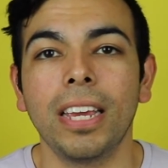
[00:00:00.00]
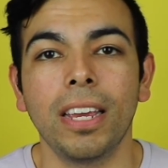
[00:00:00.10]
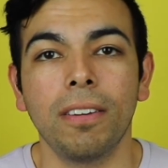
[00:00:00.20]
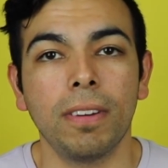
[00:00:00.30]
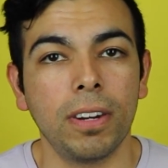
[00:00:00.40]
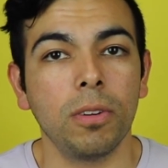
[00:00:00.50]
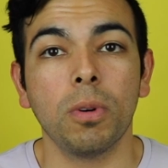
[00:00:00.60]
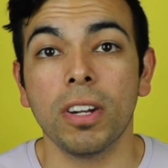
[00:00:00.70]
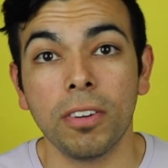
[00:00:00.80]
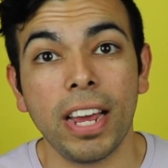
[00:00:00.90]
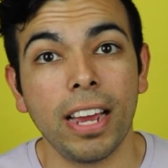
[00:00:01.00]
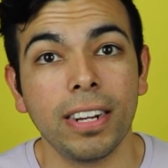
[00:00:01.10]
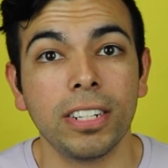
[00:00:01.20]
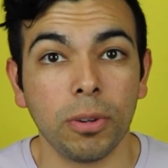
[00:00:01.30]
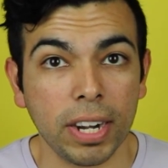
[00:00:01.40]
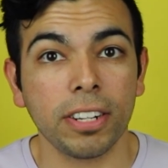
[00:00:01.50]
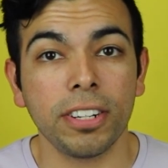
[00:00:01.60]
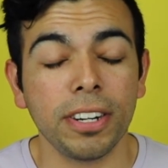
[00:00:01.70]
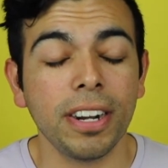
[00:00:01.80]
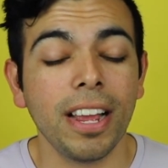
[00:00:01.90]
a very well-known
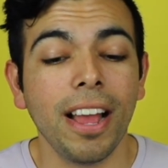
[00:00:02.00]
director.